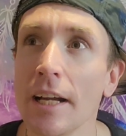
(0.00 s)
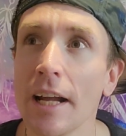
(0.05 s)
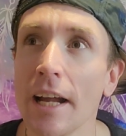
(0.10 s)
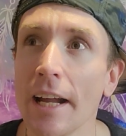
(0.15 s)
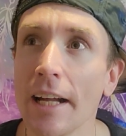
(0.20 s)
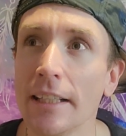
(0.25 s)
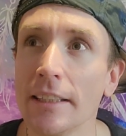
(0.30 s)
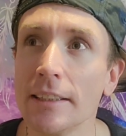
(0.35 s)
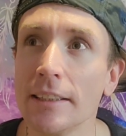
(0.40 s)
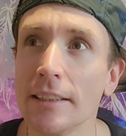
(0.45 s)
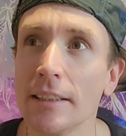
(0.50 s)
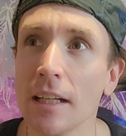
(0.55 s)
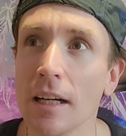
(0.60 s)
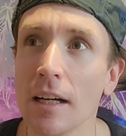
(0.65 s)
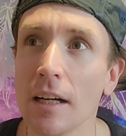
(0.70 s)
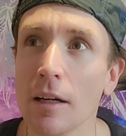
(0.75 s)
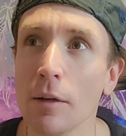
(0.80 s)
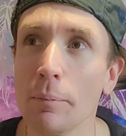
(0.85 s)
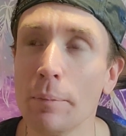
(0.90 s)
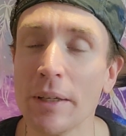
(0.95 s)
it's
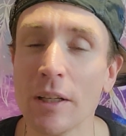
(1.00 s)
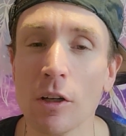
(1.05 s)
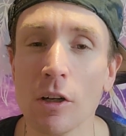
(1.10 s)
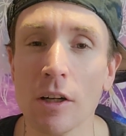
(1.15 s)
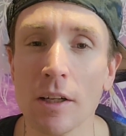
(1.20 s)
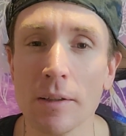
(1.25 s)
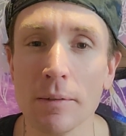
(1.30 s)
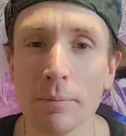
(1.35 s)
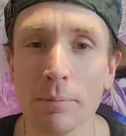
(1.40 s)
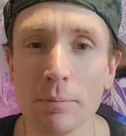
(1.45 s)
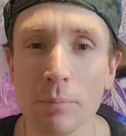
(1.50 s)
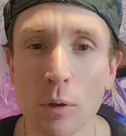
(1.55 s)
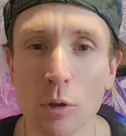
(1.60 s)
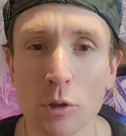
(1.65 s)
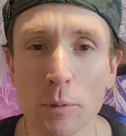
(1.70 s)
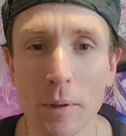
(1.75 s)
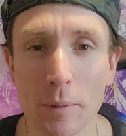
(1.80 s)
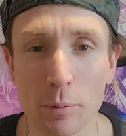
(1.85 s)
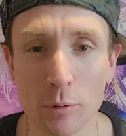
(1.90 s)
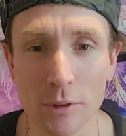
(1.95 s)
beyond most
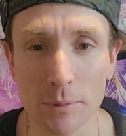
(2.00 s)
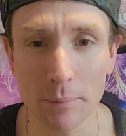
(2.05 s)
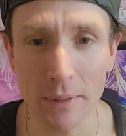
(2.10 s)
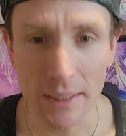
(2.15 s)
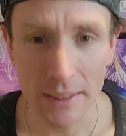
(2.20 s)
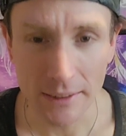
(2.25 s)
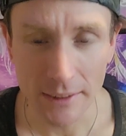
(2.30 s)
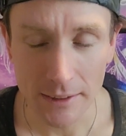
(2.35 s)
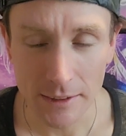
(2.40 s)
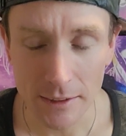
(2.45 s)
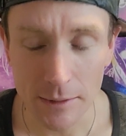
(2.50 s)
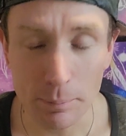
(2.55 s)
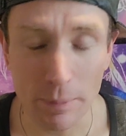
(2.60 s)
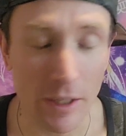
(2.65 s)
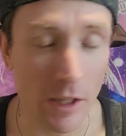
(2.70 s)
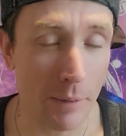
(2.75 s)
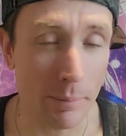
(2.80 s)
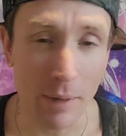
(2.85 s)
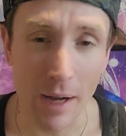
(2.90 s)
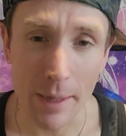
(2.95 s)
people's means. It's
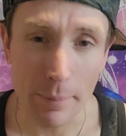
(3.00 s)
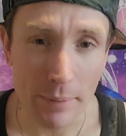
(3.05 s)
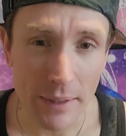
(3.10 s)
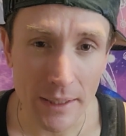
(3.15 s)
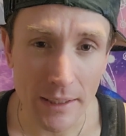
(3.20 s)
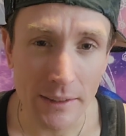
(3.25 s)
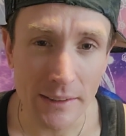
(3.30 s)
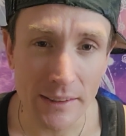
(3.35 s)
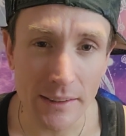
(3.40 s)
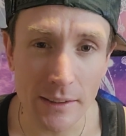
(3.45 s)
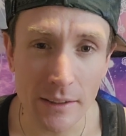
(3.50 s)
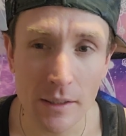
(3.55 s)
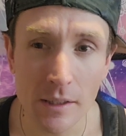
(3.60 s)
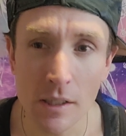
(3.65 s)
beyond my means.